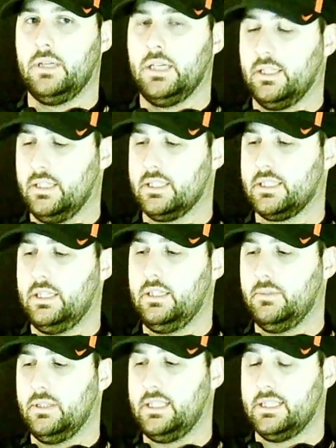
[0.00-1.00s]
This team
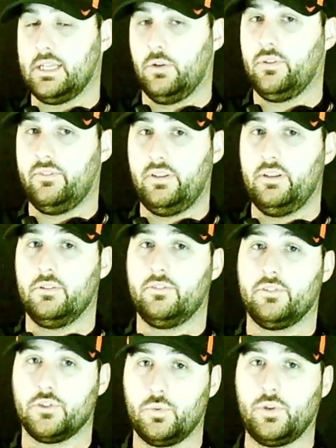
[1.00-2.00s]
that is on the field for
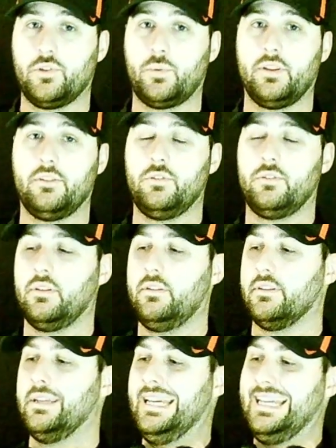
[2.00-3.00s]
2022 season
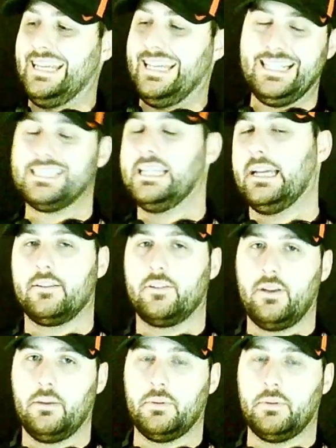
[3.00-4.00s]
is not a
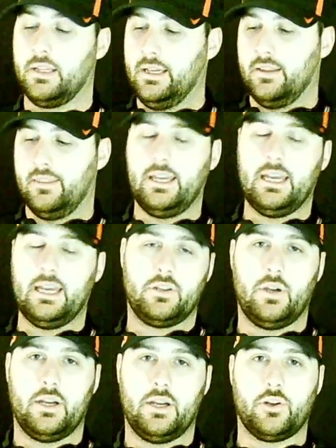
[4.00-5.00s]
champion. They have to
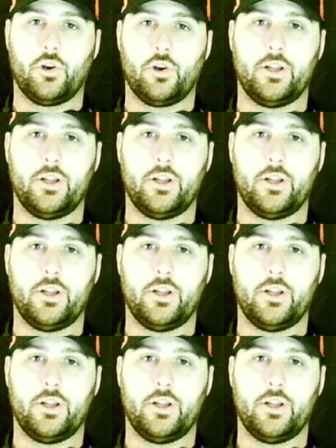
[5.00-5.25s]
go out and earn it